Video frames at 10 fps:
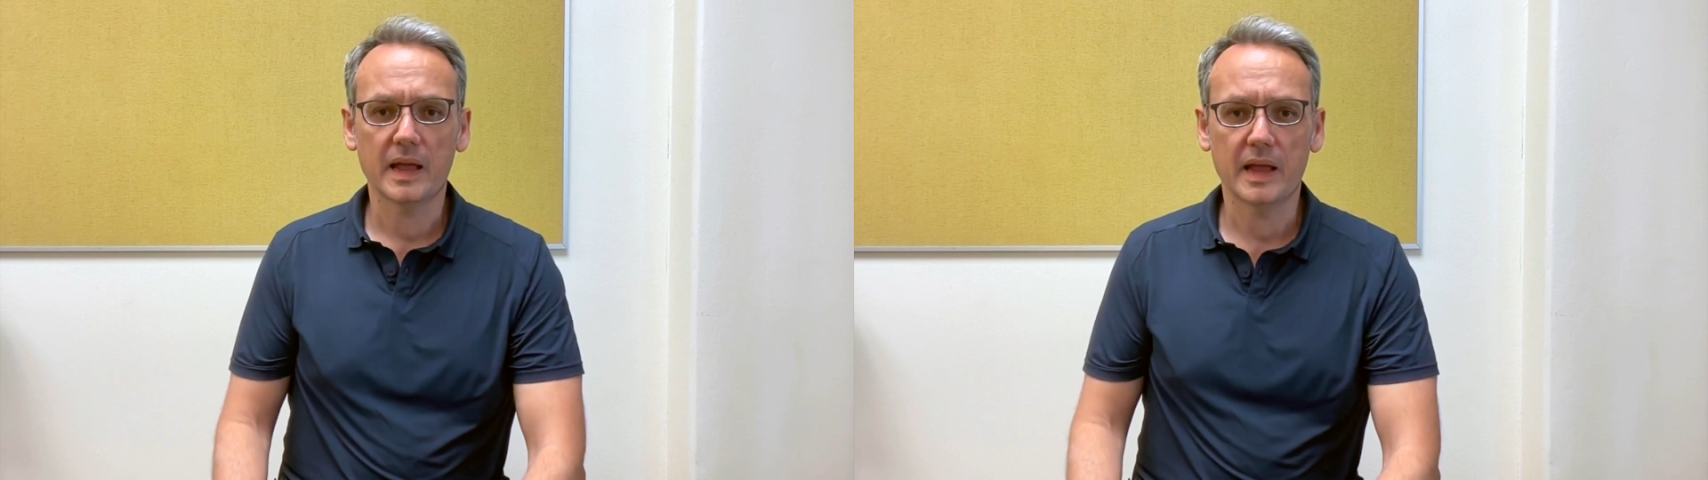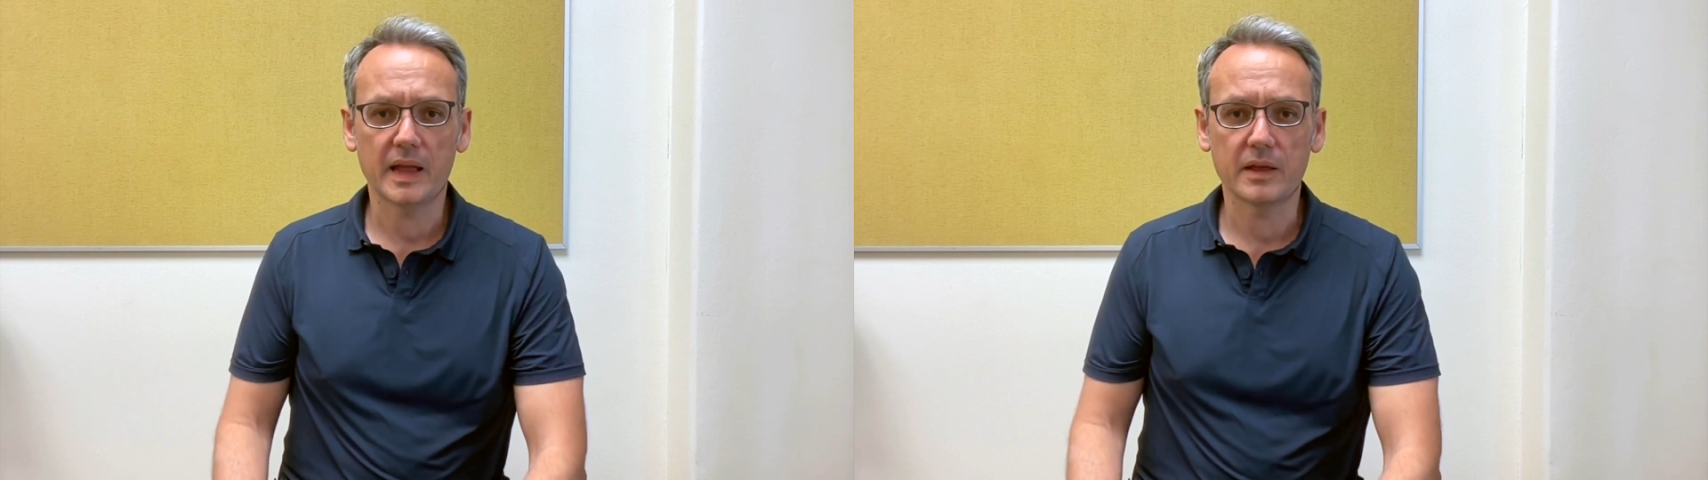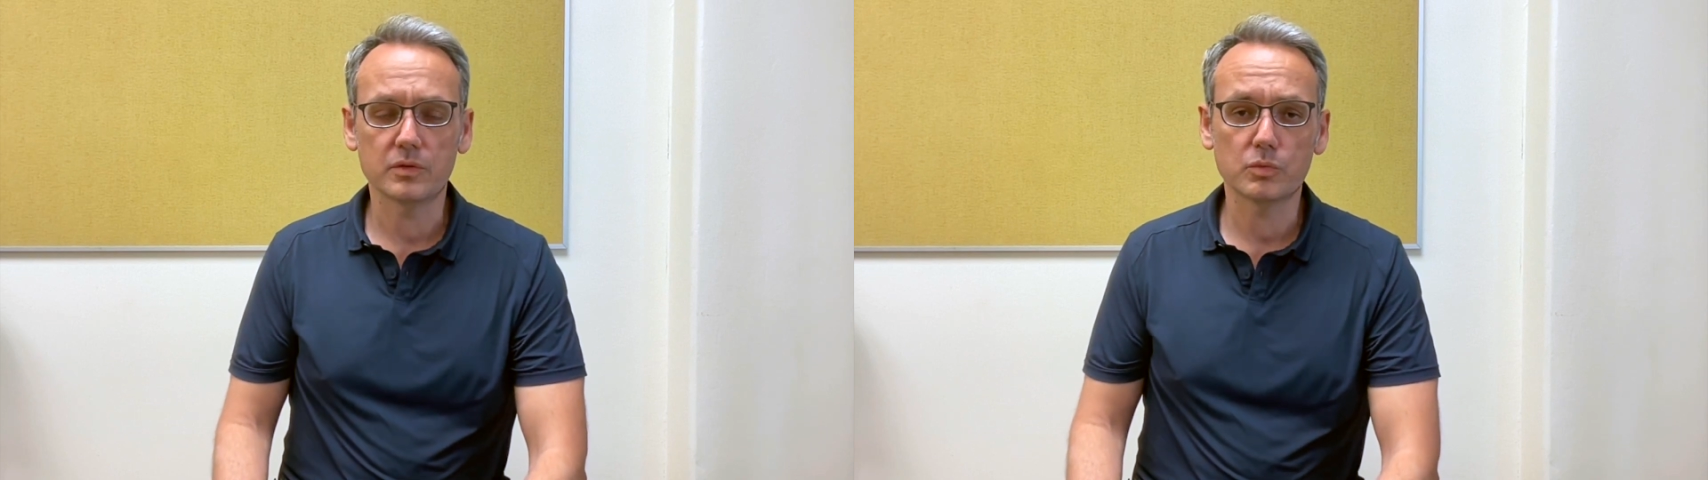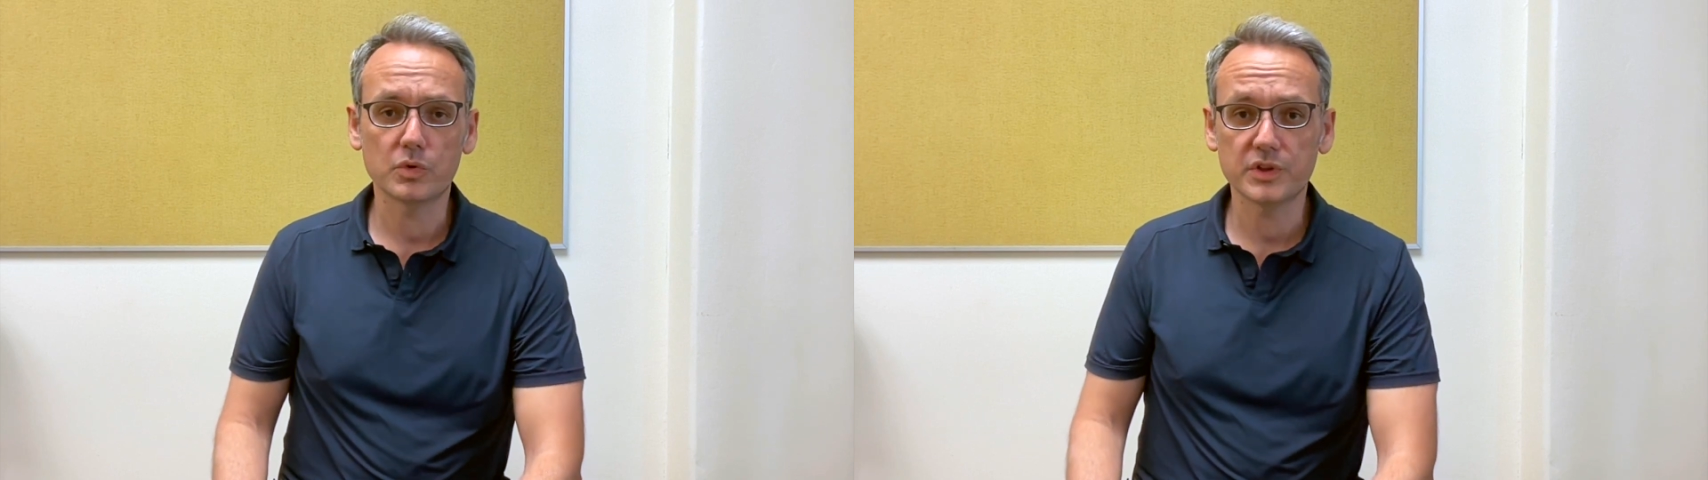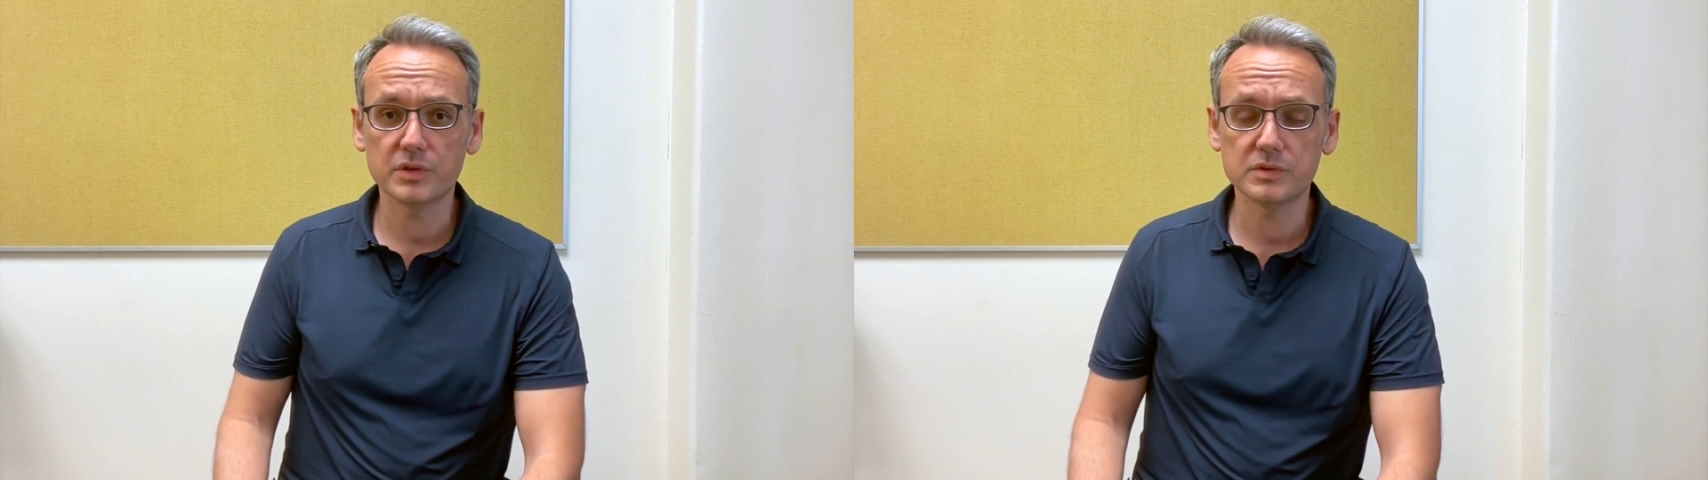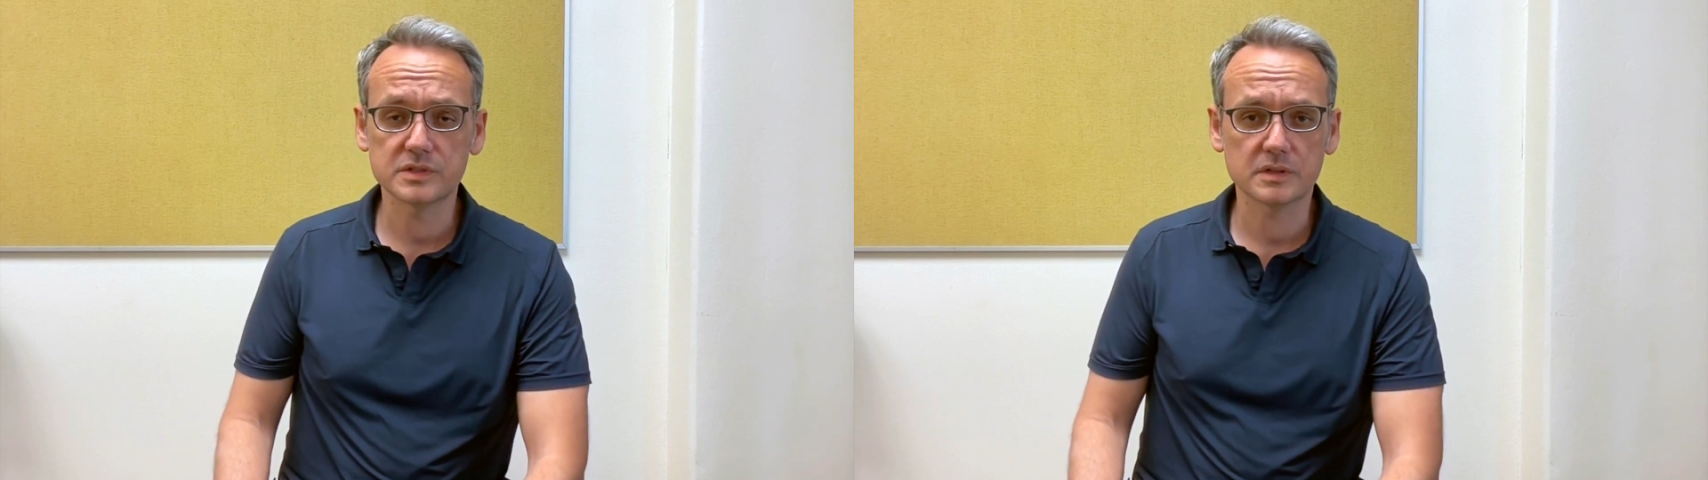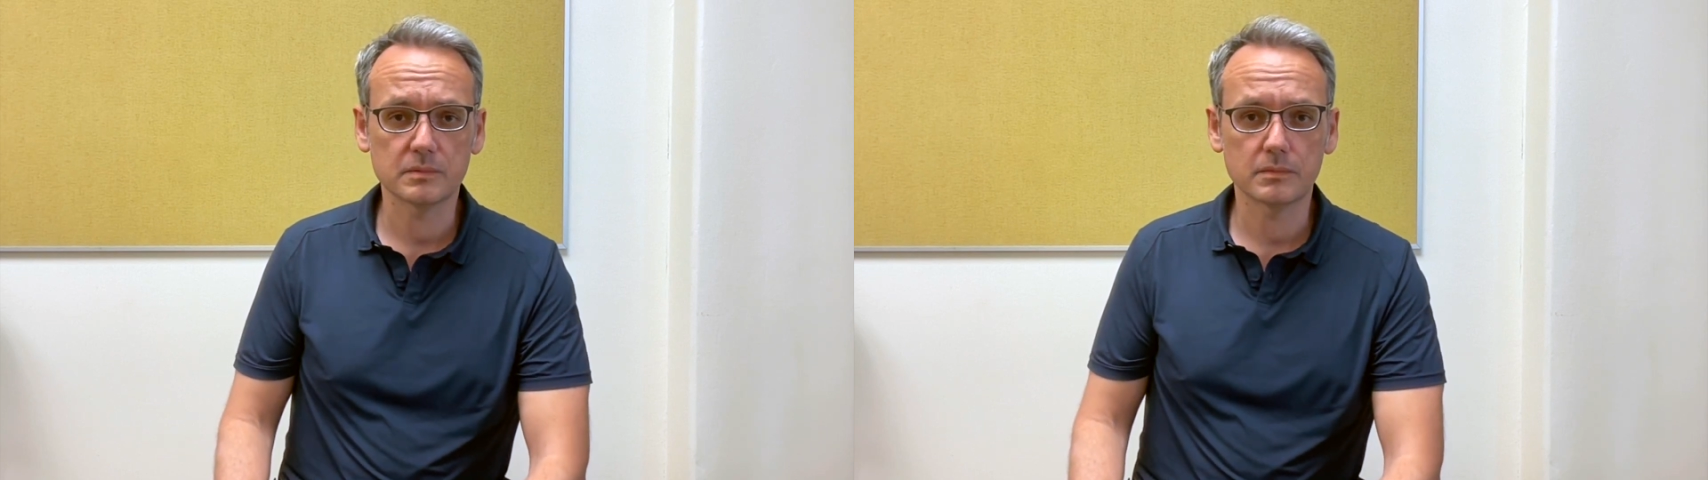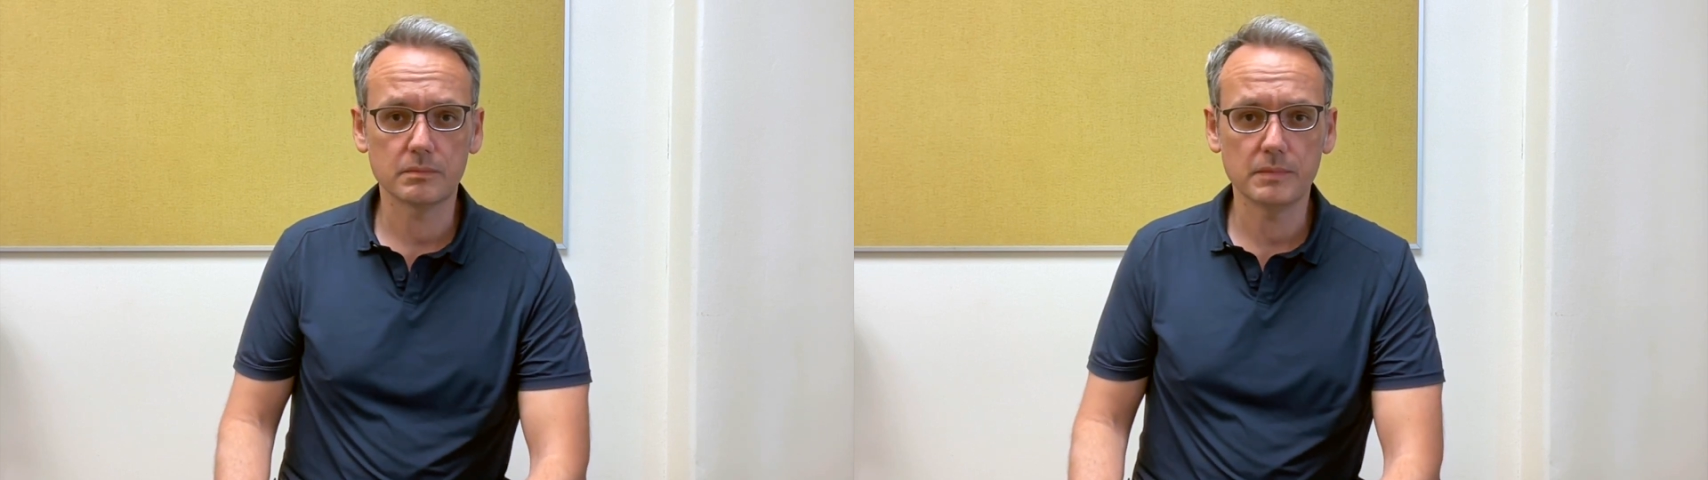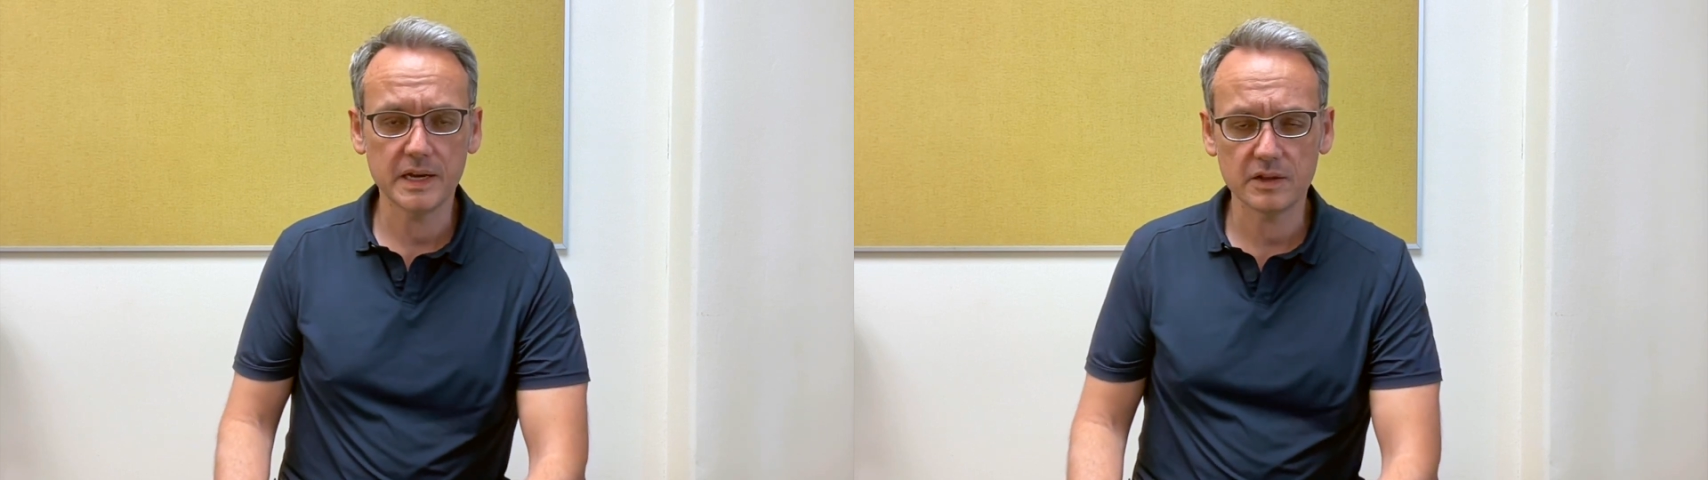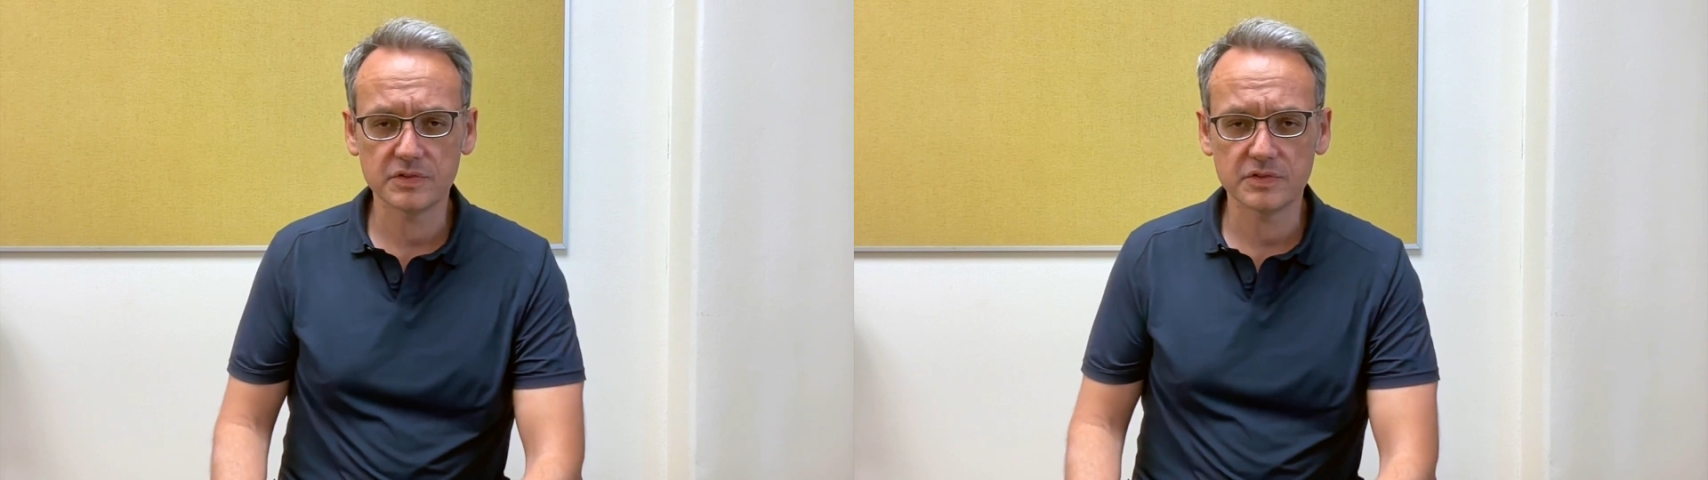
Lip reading: and we'll use many